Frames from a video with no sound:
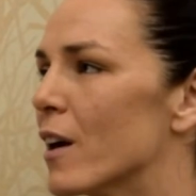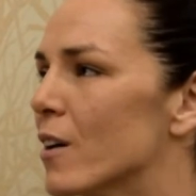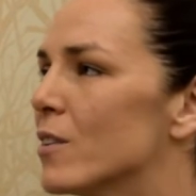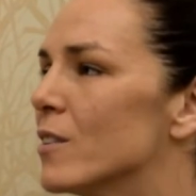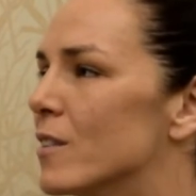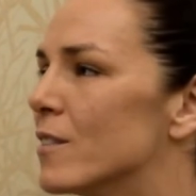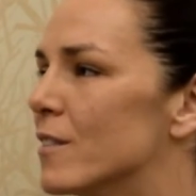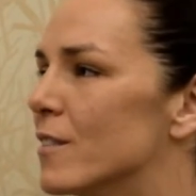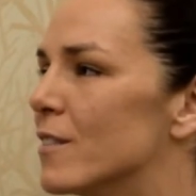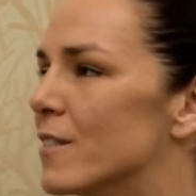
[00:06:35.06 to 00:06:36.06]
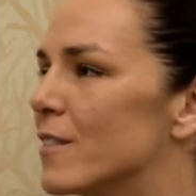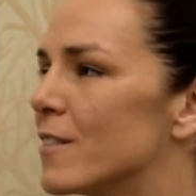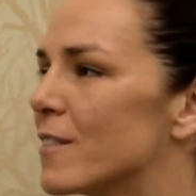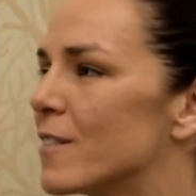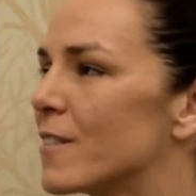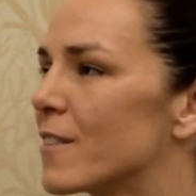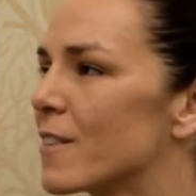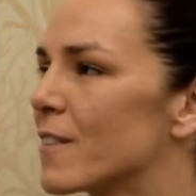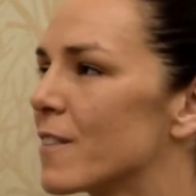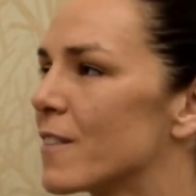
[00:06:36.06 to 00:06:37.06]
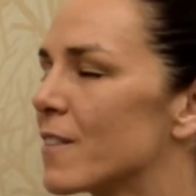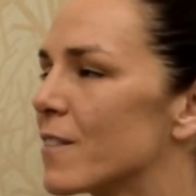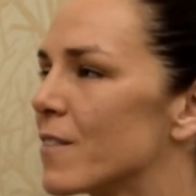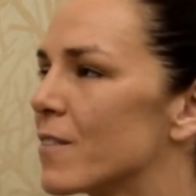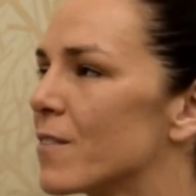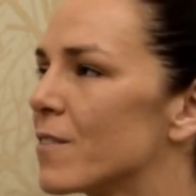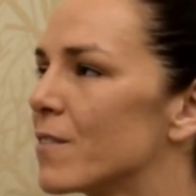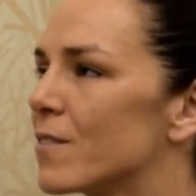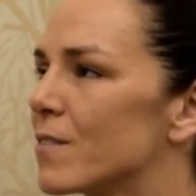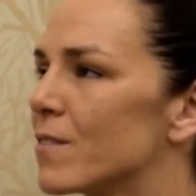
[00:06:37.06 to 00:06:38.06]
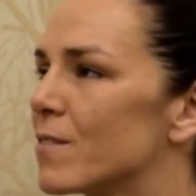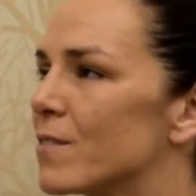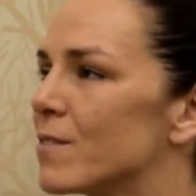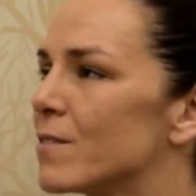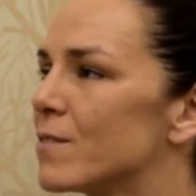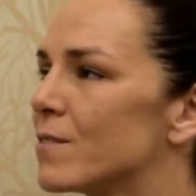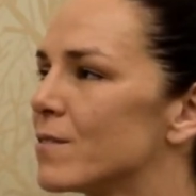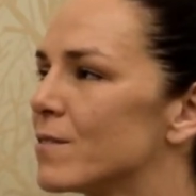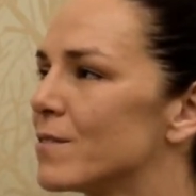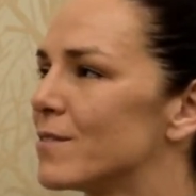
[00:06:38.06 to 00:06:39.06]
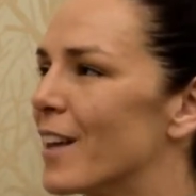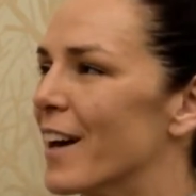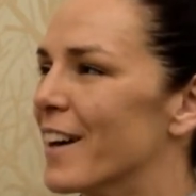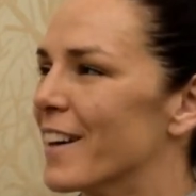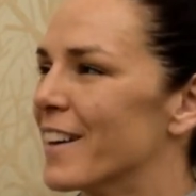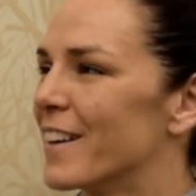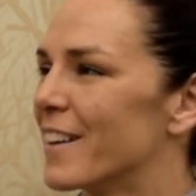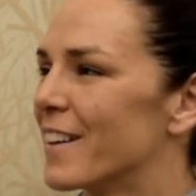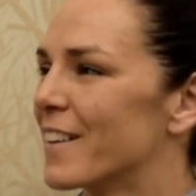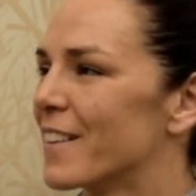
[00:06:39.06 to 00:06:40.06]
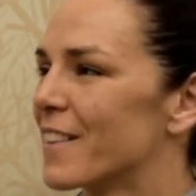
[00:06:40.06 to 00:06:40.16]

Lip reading: (silent)